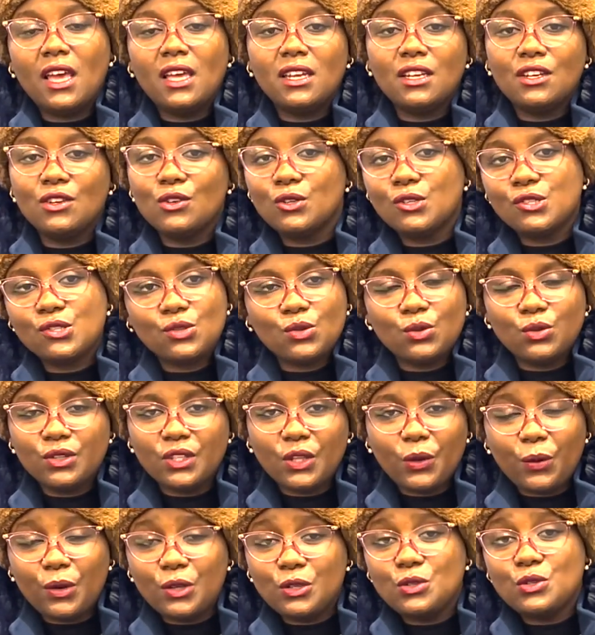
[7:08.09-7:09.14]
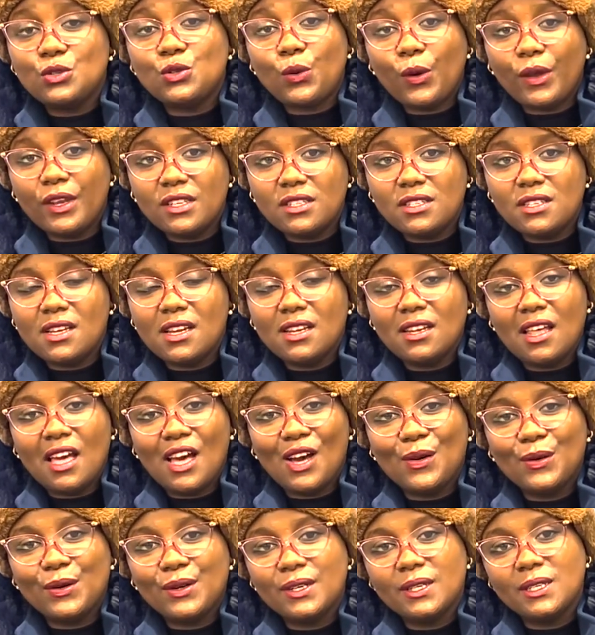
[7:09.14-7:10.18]
And it goes all the way to 20 an
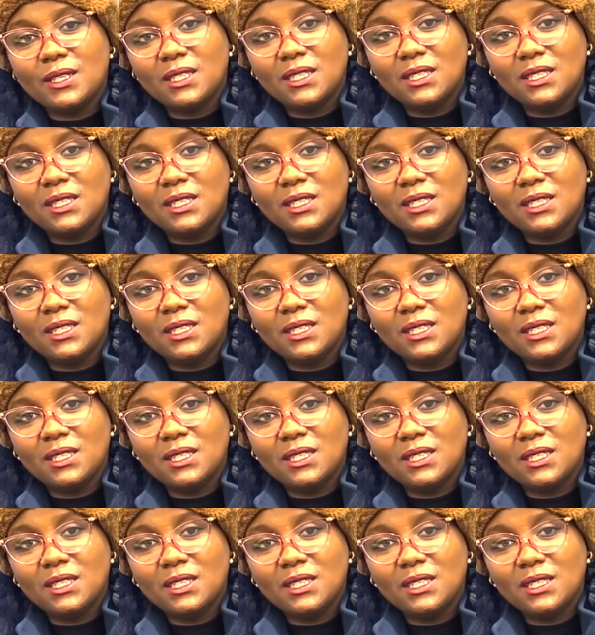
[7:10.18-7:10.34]
hour.